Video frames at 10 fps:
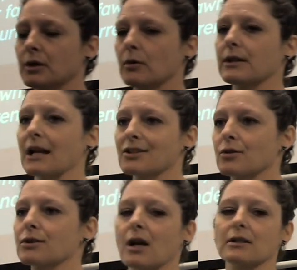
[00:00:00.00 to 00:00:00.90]
You know what? That
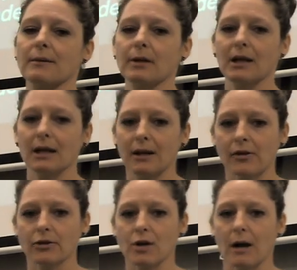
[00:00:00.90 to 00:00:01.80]
school sucks. I'm going to get
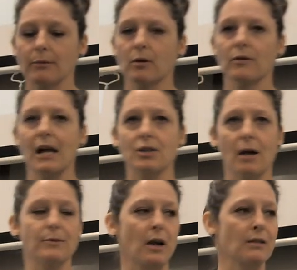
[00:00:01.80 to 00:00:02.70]
another job. You know, that
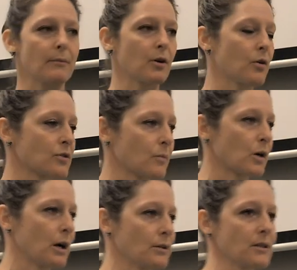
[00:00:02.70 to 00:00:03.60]
job sucks. I'm going to go
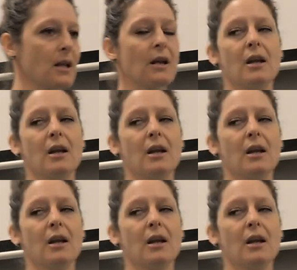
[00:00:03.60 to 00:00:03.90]
somewhere else.